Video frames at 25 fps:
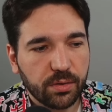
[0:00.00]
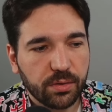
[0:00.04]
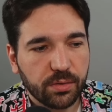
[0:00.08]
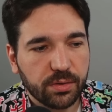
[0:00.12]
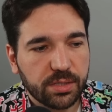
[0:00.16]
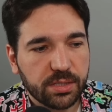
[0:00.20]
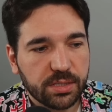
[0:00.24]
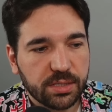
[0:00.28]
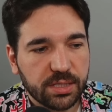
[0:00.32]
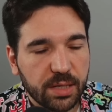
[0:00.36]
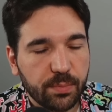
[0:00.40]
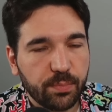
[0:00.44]

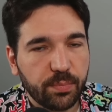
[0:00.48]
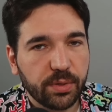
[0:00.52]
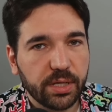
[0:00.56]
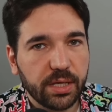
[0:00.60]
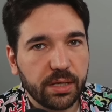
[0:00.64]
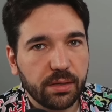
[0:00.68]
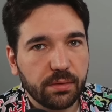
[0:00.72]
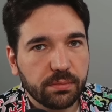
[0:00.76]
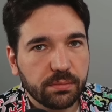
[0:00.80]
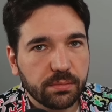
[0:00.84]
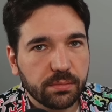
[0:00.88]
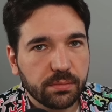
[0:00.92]

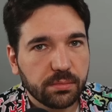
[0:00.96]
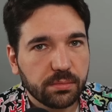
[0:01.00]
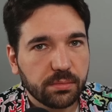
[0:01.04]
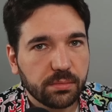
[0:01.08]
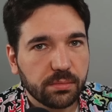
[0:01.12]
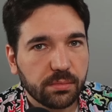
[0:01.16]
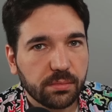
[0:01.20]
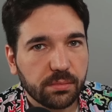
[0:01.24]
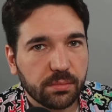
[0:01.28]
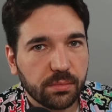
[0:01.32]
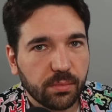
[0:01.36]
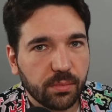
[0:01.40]
simply
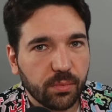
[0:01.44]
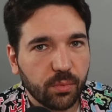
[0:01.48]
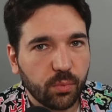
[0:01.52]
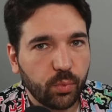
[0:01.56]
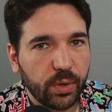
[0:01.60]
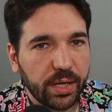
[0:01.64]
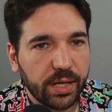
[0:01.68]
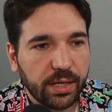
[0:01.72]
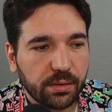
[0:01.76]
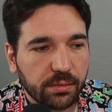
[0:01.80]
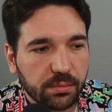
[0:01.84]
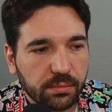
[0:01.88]

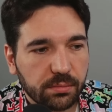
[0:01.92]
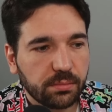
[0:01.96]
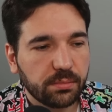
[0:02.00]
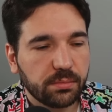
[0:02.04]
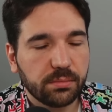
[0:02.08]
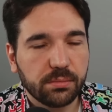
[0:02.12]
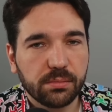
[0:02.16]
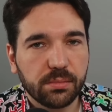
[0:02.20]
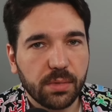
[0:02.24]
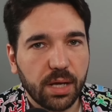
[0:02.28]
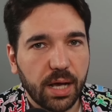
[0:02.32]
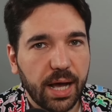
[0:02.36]
went
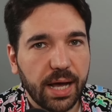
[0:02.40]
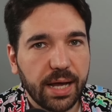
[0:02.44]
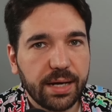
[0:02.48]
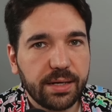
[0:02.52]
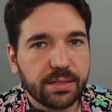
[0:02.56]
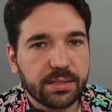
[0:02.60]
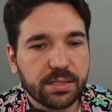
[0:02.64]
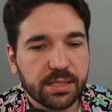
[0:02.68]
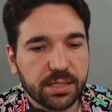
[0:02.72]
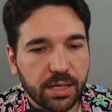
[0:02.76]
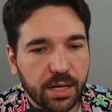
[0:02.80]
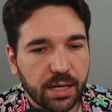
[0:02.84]

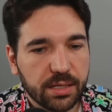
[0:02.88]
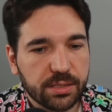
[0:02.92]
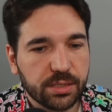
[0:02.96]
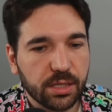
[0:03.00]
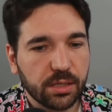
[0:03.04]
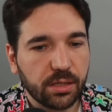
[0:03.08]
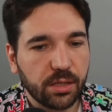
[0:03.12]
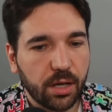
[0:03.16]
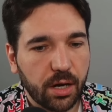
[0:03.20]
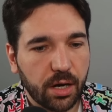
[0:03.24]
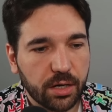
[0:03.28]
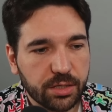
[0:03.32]
undiscussed
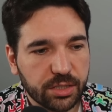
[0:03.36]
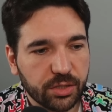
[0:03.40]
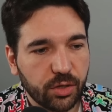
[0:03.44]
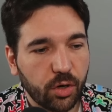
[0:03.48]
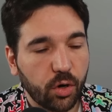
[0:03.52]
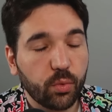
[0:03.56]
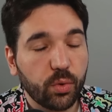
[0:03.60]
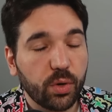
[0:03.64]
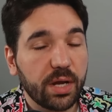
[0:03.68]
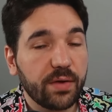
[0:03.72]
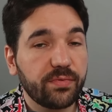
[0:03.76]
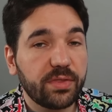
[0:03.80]
largely,
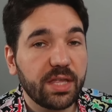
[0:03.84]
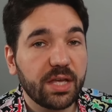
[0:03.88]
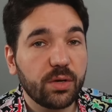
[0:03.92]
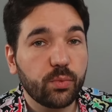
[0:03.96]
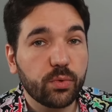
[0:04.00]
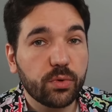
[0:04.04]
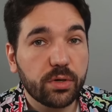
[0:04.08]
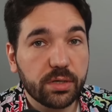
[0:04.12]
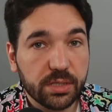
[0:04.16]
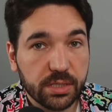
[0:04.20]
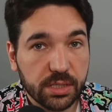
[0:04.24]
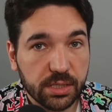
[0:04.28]
or if they
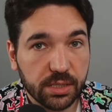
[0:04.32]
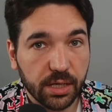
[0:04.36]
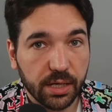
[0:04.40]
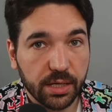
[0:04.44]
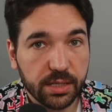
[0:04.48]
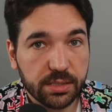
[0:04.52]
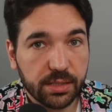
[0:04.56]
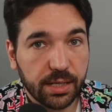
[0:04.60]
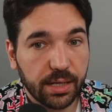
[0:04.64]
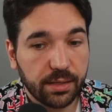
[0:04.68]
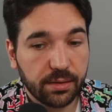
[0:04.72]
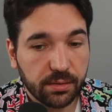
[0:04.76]
were
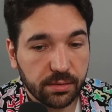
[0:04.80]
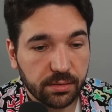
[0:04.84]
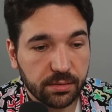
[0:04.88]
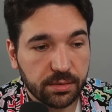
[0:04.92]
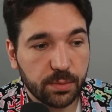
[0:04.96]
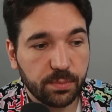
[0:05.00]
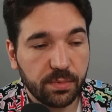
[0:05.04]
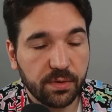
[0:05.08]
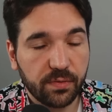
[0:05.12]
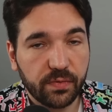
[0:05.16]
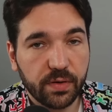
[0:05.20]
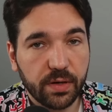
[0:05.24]
discussed, and
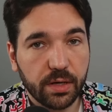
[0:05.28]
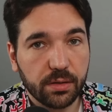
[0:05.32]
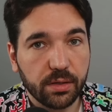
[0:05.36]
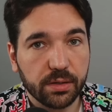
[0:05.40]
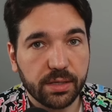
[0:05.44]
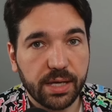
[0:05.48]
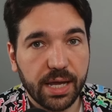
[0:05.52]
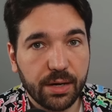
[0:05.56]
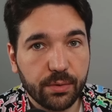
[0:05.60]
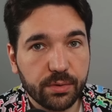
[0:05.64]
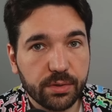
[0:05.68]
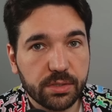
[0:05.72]
to be fair,
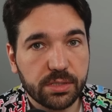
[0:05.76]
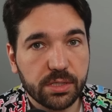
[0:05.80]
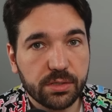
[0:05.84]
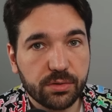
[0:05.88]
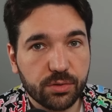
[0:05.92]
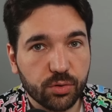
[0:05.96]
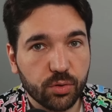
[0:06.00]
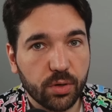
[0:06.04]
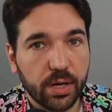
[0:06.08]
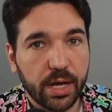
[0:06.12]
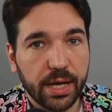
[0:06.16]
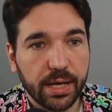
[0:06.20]
look, Harris did
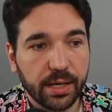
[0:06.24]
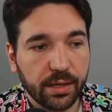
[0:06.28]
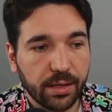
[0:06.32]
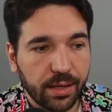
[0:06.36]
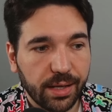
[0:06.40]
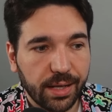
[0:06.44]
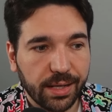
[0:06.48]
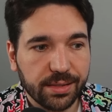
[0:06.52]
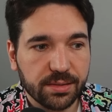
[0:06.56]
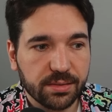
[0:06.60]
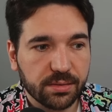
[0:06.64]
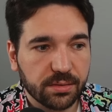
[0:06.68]
try
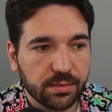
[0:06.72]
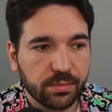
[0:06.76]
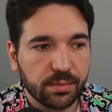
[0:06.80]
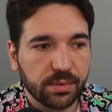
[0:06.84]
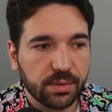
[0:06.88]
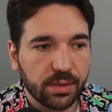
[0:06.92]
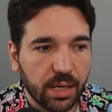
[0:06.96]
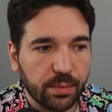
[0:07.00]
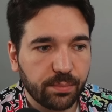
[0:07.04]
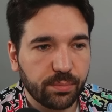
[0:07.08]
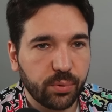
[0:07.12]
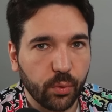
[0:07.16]
at,
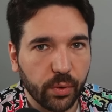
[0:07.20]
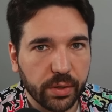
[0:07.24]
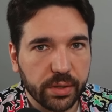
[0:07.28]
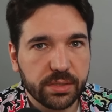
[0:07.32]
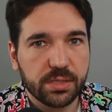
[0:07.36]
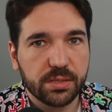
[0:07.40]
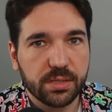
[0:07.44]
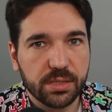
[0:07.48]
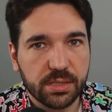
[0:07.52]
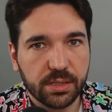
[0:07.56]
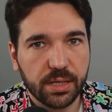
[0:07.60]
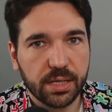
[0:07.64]
at
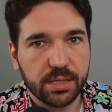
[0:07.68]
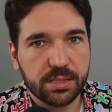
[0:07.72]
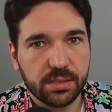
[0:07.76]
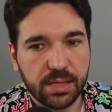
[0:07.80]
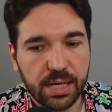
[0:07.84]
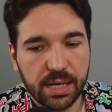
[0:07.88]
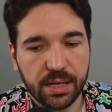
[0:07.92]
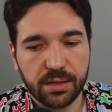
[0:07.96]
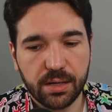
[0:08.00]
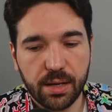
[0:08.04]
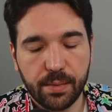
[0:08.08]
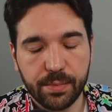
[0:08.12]
points to discuss an
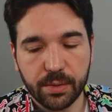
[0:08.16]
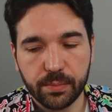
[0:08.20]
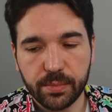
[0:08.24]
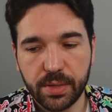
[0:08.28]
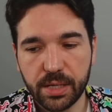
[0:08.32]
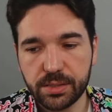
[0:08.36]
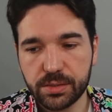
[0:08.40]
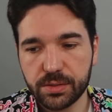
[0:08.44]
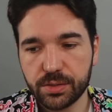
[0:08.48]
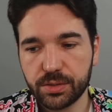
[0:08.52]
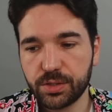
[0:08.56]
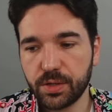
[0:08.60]
economic
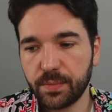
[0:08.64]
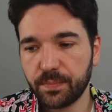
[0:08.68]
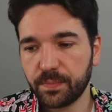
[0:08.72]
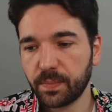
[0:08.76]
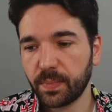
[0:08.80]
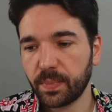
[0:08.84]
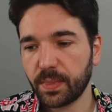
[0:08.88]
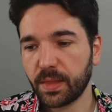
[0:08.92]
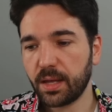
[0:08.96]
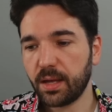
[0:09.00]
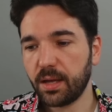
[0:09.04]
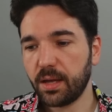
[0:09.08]
message,
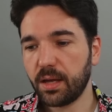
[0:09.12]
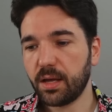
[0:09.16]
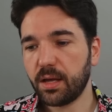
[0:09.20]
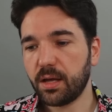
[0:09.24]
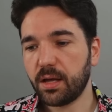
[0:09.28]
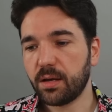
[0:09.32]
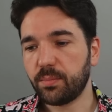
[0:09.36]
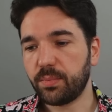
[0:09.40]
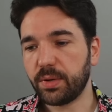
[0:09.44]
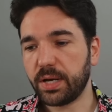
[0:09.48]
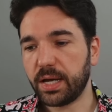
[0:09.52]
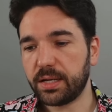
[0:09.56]

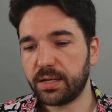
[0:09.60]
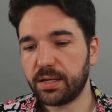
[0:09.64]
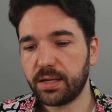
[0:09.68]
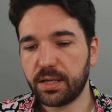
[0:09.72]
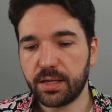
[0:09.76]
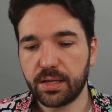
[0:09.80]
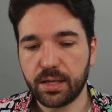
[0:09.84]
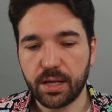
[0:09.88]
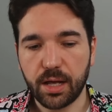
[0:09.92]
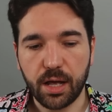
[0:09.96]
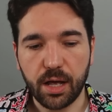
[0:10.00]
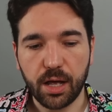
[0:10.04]
but
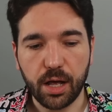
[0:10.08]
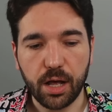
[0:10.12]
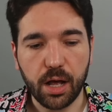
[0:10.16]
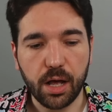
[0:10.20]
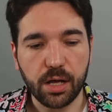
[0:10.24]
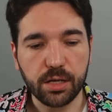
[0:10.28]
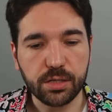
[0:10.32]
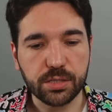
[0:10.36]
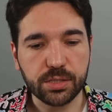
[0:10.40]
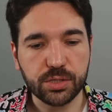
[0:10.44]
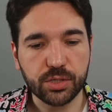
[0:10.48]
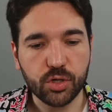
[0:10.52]

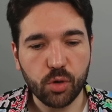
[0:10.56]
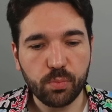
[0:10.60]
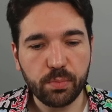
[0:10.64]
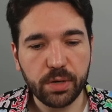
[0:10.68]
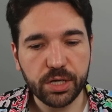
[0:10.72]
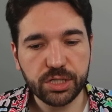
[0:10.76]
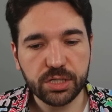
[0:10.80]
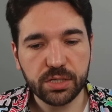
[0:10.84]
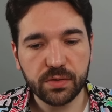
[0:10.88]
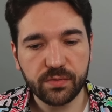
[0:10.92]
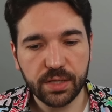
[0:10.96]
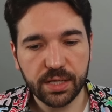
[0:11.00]
so
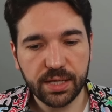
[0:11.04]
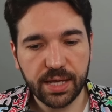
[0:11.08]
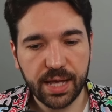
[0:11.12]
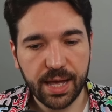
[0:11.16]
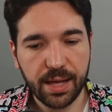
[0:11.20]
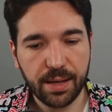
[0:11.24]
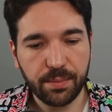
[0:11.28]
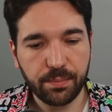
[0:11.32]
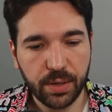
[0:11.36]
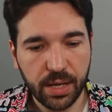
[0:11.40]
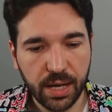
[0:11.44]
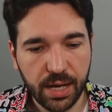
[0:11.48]
much of the
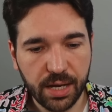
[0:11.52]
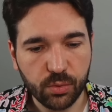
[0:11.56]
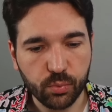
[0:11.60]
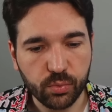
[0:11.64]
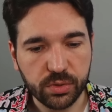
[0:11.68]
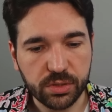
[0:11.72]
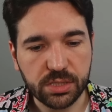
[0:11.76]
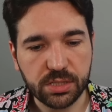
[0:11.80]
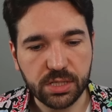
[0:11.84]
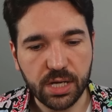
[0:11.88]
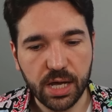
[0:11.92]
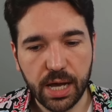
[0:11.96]
campaign
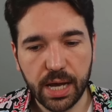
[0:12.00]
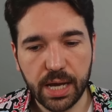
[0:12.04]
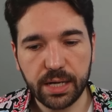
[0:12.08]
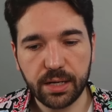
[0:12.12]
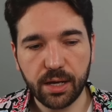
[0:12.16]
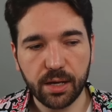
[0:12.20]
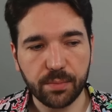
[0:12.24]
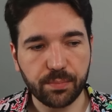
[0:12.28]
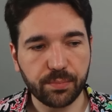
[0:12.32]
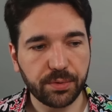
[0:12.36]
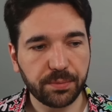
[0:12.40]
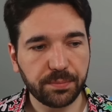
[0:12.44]
was tied
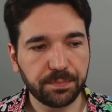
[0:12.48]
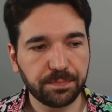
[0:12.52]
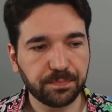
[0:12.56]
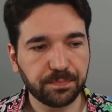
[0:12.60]
up